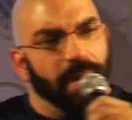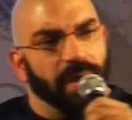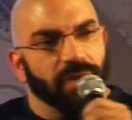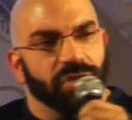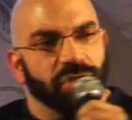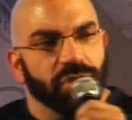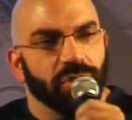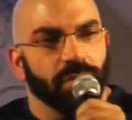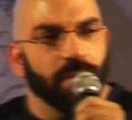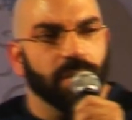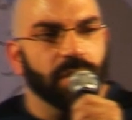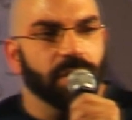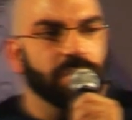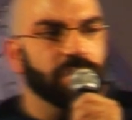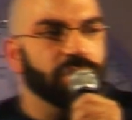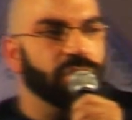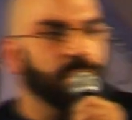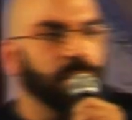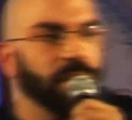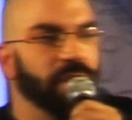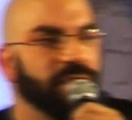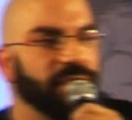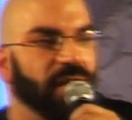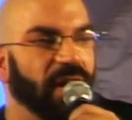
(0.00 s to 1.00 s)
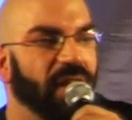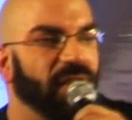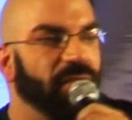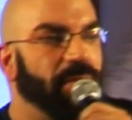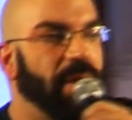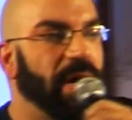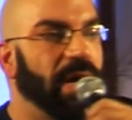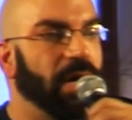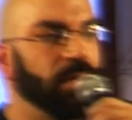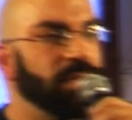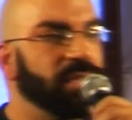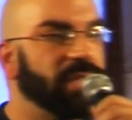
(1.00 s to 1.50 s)
I weigh about
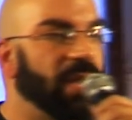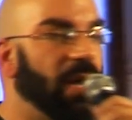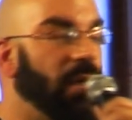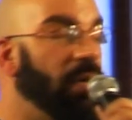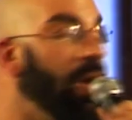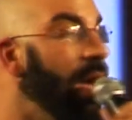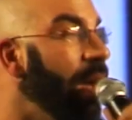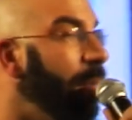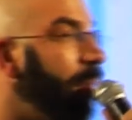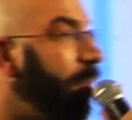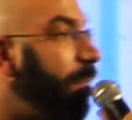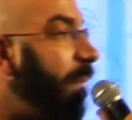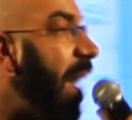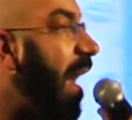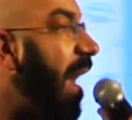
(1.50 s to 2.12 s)
225 pounds now,